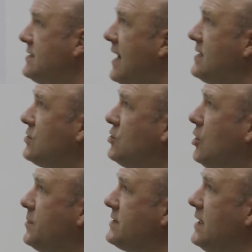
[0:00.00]

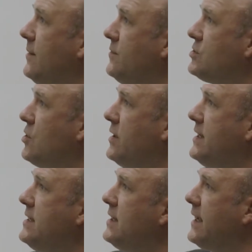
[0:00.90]
isotopes shown
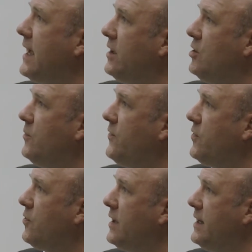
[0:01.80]
here, gallium,
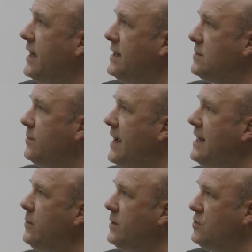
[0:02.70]
fluorine, and
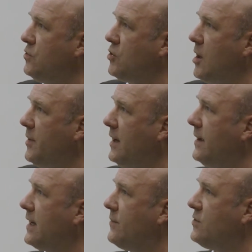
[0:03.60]
mainly we do copper.
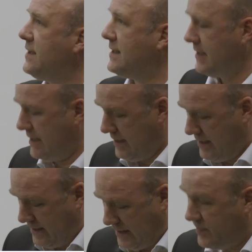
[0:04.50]
I'll come to that
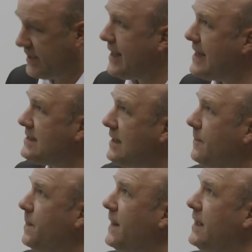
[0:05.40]
a bit later.